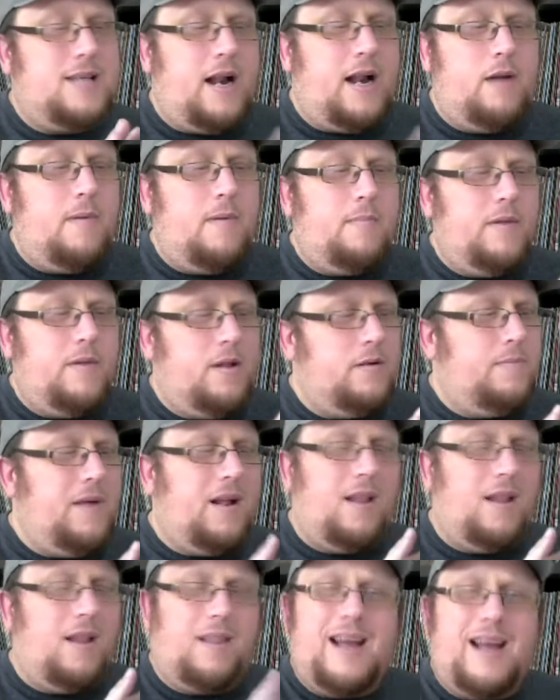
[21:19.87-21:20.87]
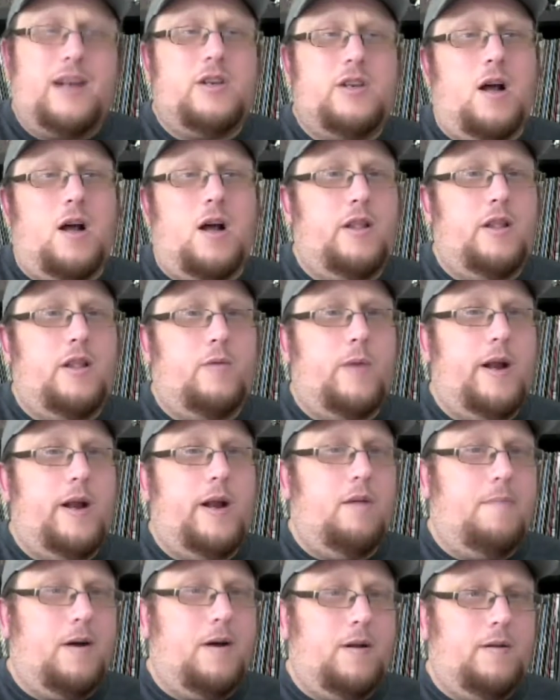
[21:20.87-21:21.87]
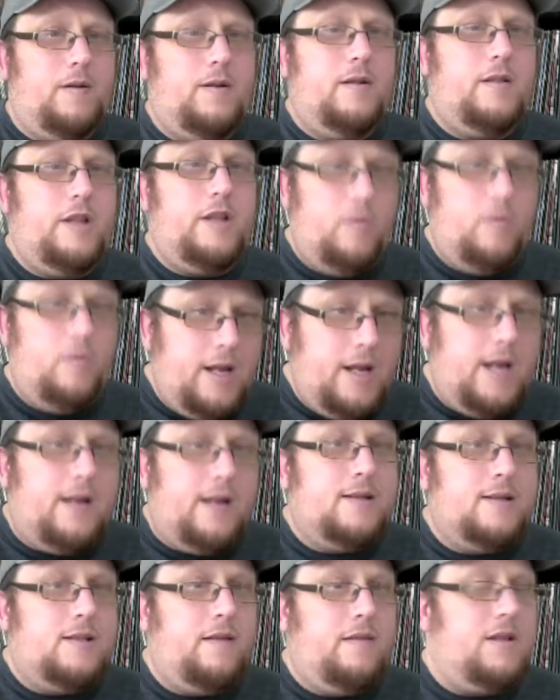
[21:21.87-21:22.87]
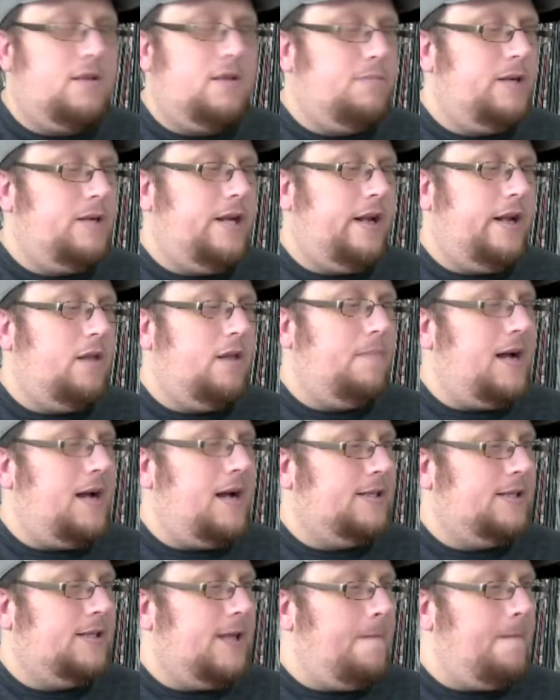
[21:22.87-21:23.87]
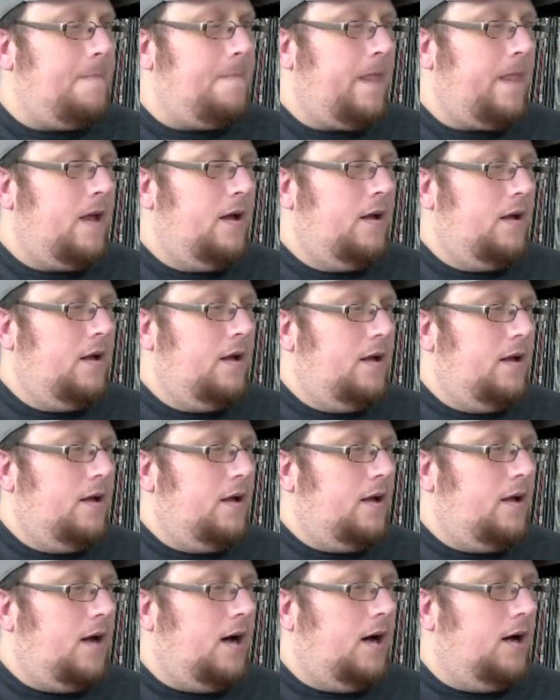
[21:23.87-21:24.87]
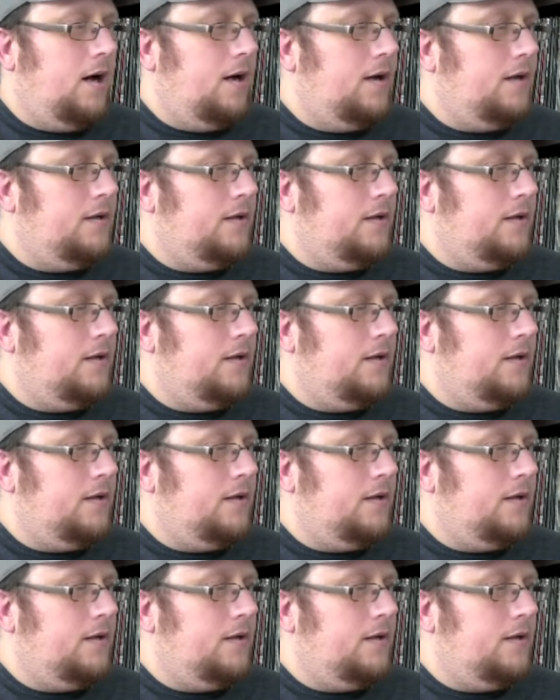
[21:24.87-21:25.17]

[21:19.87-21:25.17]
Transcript: I remember there being a lot of talk on the radio about the uniqueness of this particular box set. A